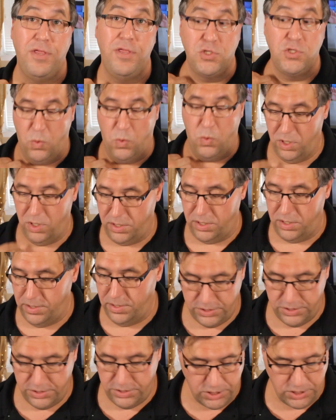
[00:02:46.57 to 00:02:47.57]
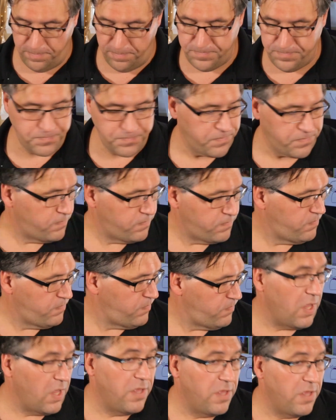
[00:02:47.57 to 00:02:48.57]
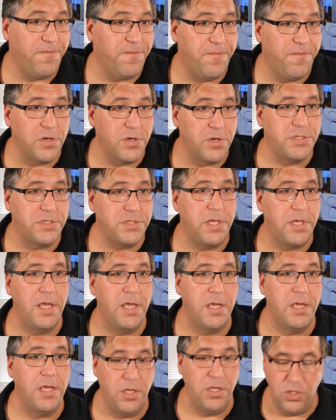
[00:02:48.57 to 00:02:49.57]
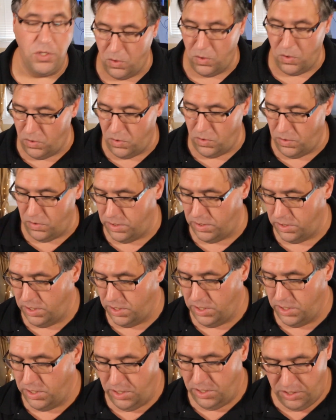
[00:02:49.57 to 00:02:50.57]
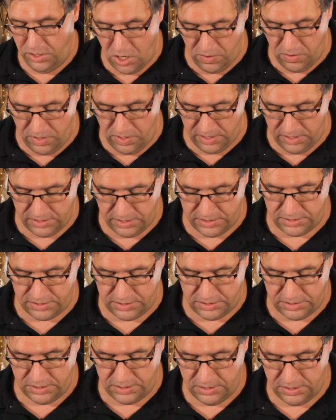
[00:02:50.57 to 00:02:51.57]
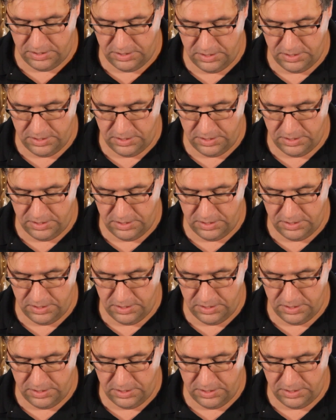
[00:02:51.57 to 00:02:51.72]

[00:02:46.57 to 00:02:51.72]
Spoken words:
work. So the first thing you'll notice,